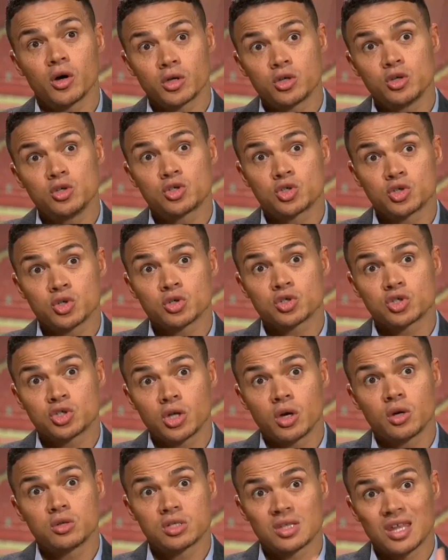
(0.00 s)
Mark Hughes took
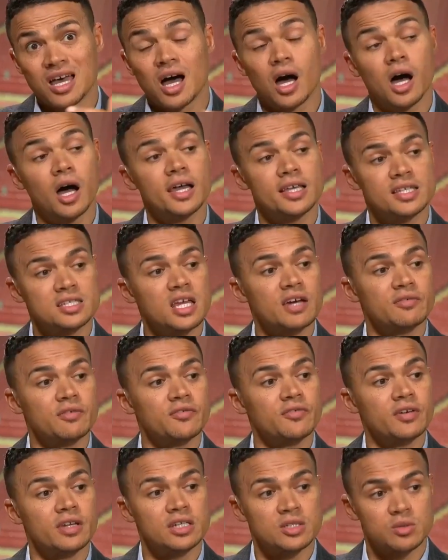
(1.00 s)
Stoke to their highest
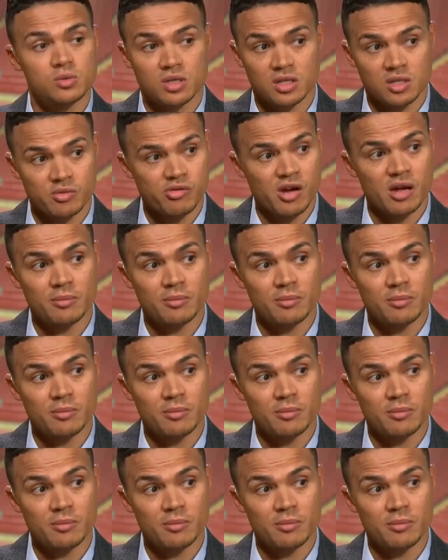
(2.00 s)
ever finish within yeah.